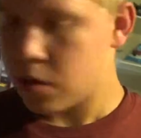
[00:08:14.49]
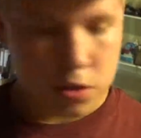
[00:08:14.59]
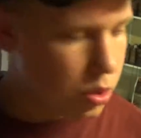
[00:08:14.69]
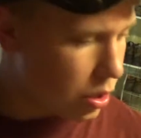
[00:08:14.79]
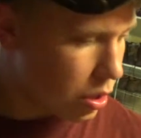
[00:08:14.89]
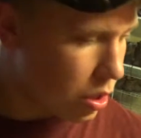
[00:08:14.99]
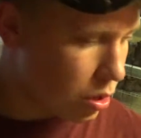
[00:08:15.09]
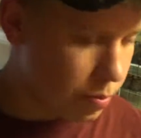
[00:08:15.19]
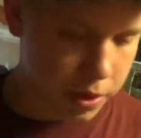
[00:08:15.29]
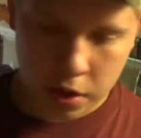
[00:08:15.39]
So it'll
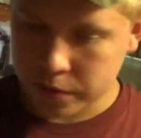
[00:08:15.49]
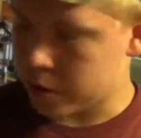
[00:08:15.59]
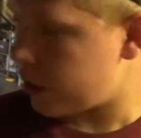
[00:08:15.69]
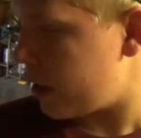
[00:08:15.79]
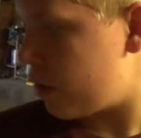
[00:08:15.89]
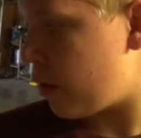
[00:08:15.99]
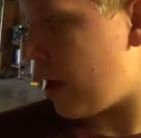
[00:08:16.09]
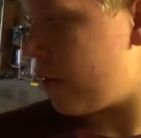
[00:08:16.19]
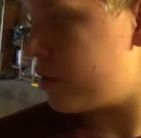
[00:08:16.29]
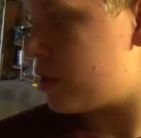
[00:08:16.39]
be off the ground.
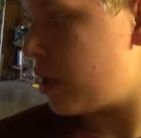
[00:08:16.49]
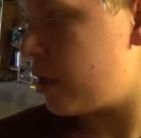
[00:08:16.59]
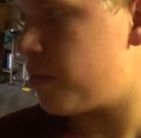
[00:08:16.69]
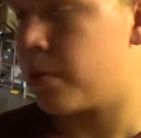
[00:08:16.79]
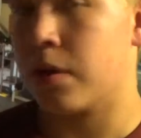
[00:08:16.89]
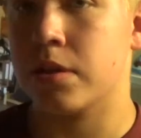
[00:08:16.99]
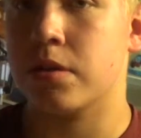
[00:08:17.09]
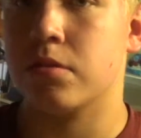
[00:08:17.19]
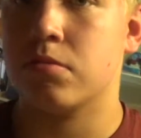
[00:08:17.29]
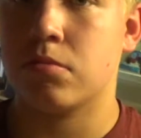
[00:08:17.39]
I would say
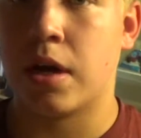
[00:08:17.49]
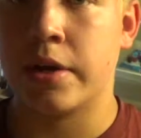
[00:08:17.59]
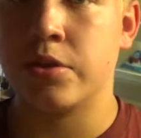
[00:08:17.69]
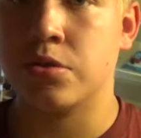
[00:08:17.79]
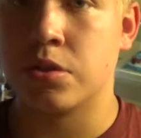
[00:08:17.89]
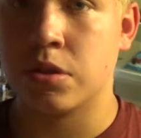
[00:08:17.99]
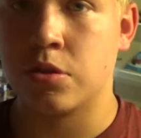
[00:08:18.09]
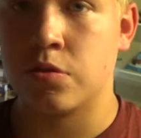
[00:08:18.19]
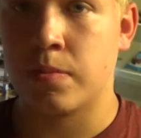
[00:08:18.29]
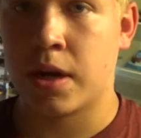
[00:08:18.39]
probably, I usually
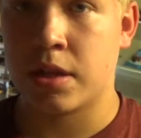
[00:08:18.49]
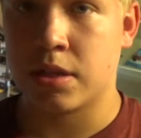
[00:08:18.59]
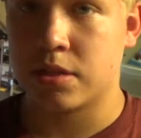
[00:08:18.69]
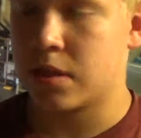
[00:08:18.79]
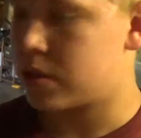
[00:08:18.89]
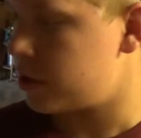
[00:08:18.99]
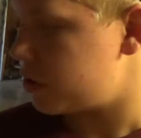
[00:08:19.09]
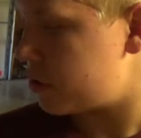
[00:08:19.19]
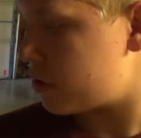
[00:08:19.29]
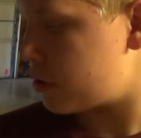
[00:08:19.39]
do mine at like 6
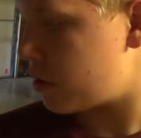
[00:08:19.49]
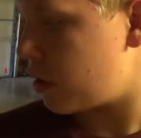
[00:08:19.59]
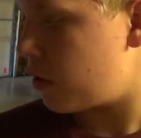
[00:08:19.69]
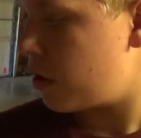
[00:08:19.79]
inches or so.